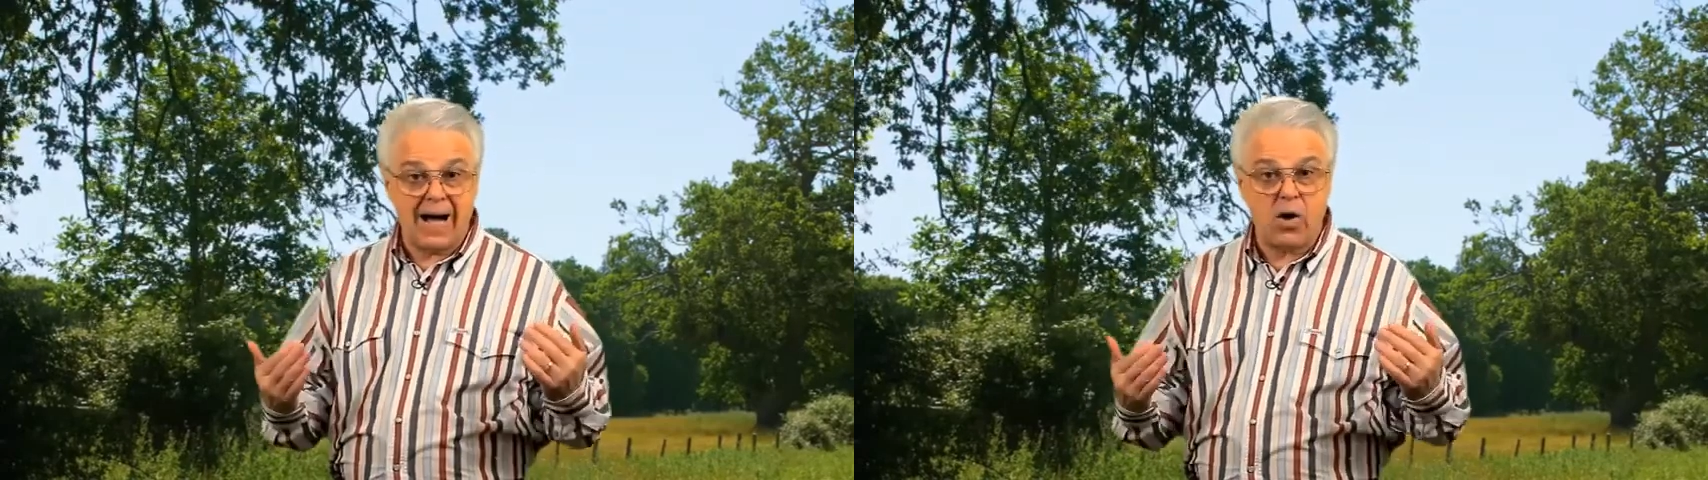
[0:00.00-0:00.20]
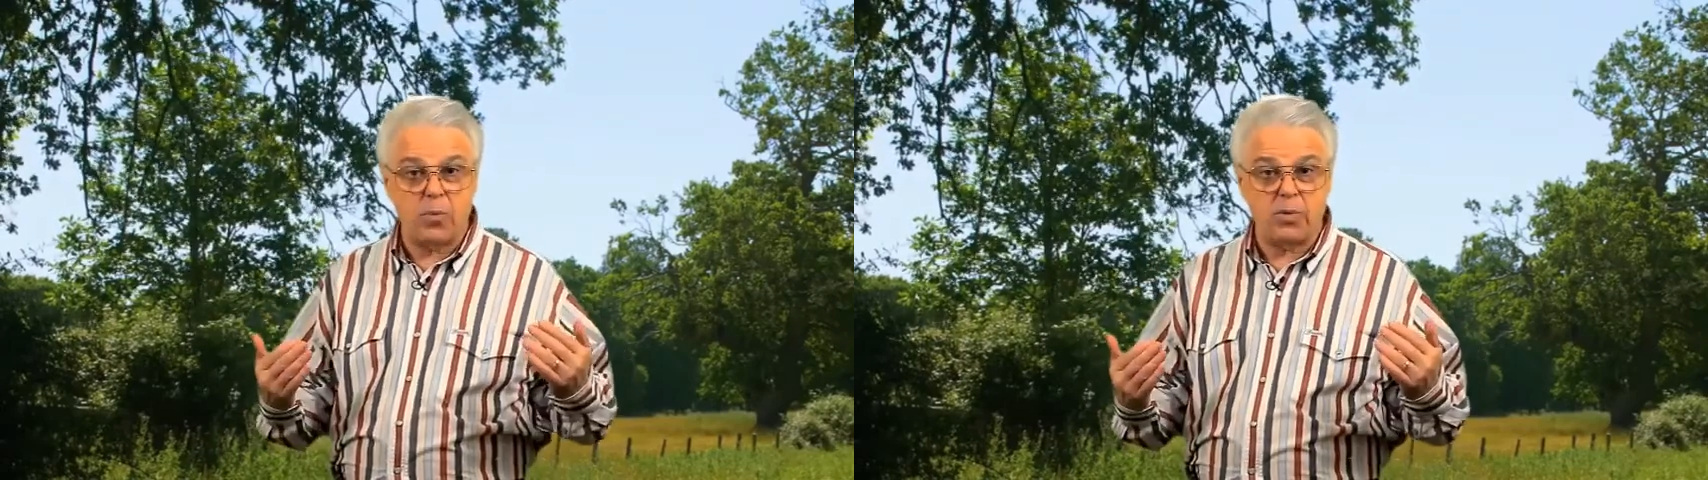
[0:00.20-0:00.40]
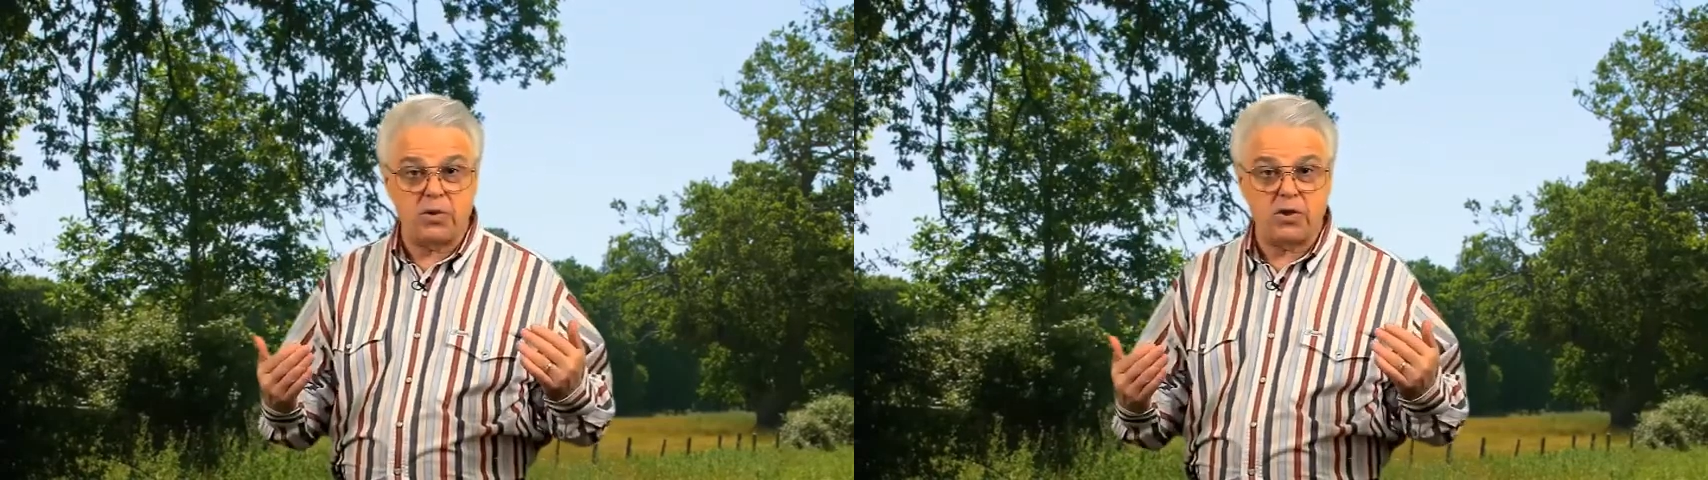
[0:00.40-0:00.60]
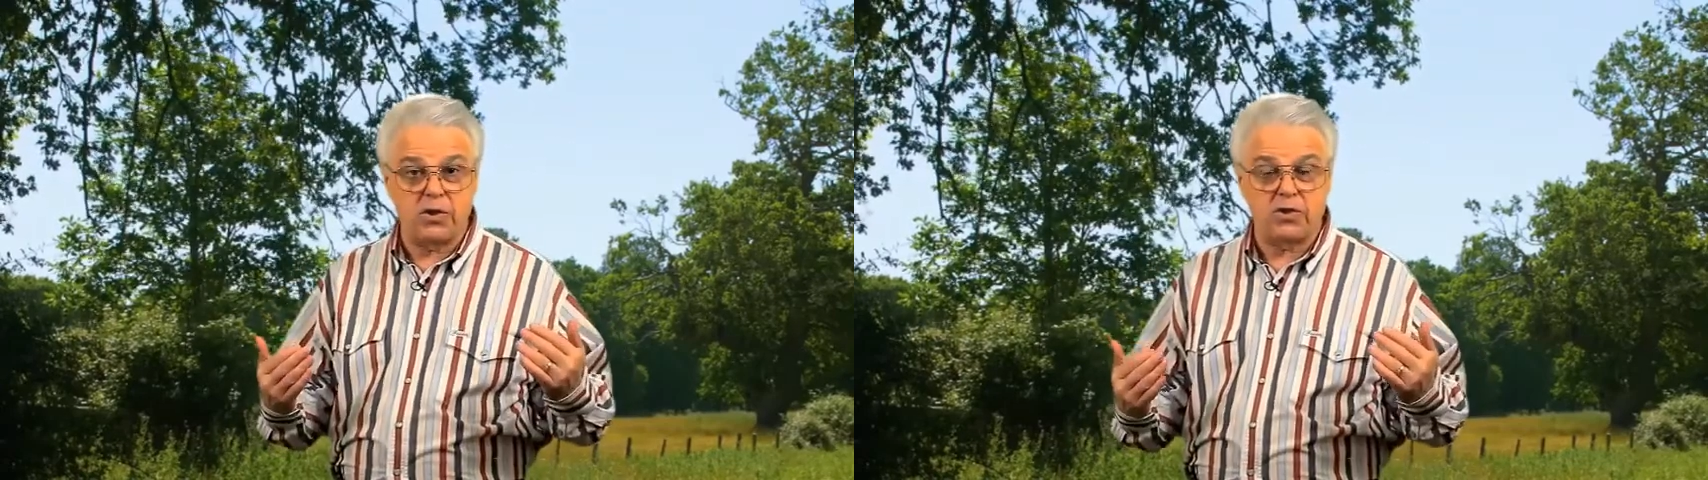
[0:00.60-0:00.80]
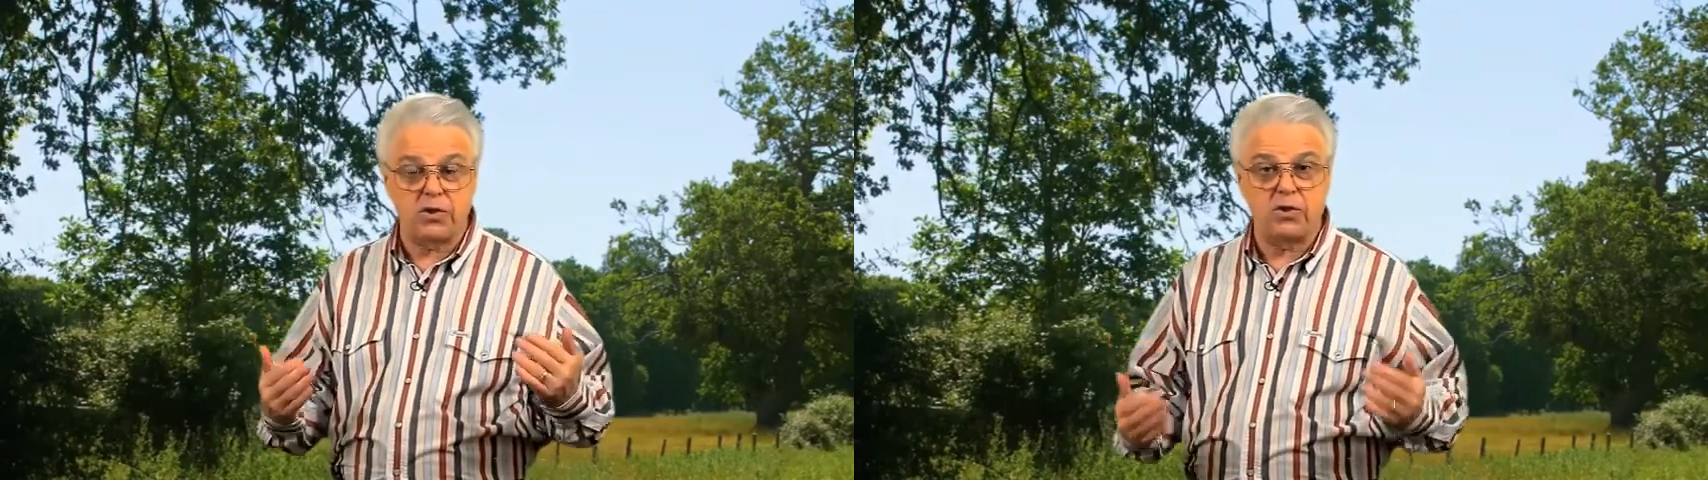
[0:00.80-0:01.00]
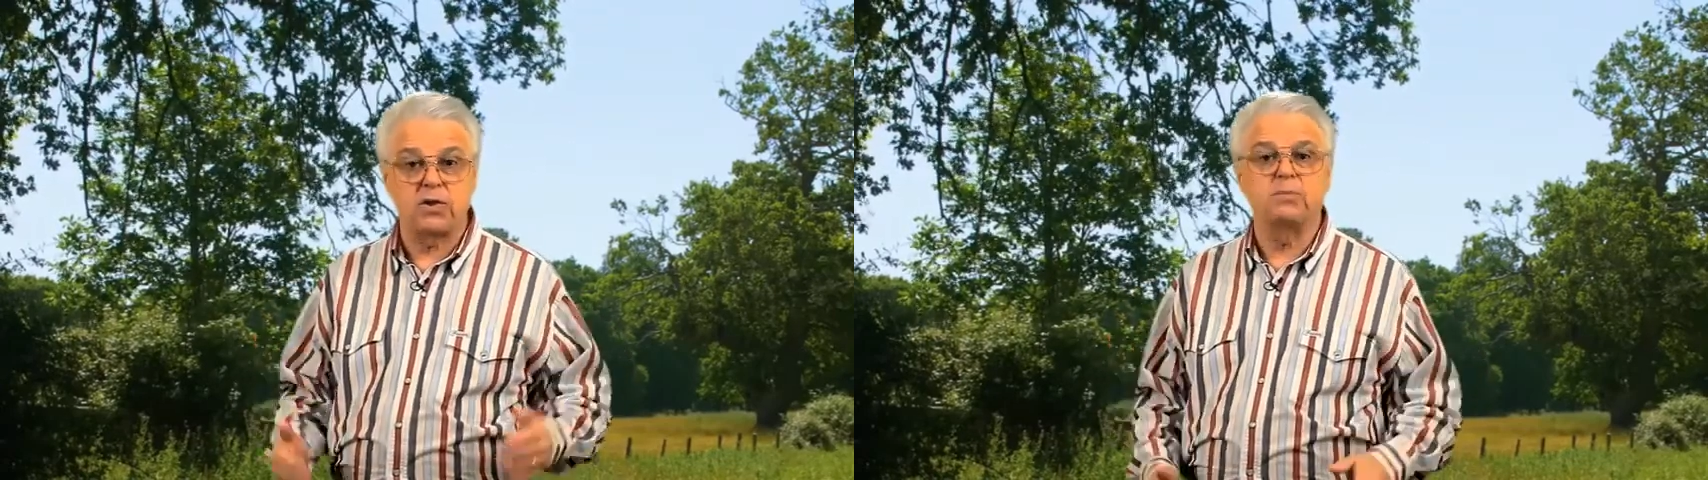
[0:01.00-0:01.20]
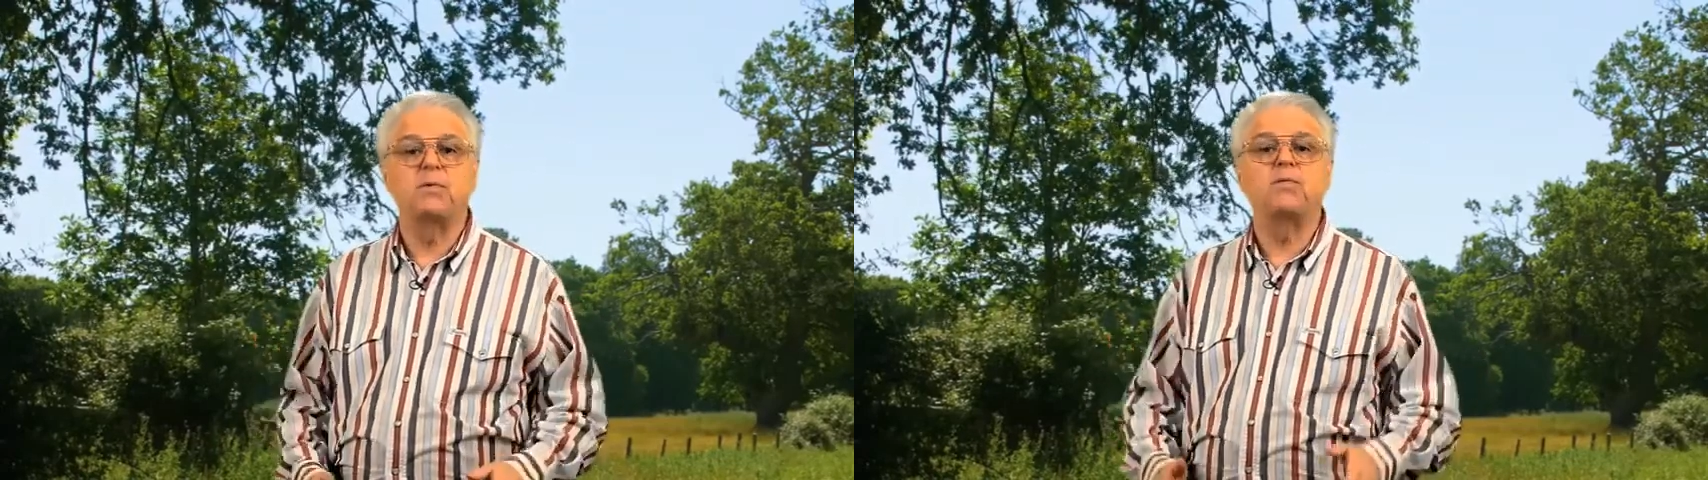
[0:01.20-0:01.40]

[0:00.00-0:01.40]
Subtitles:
our petitions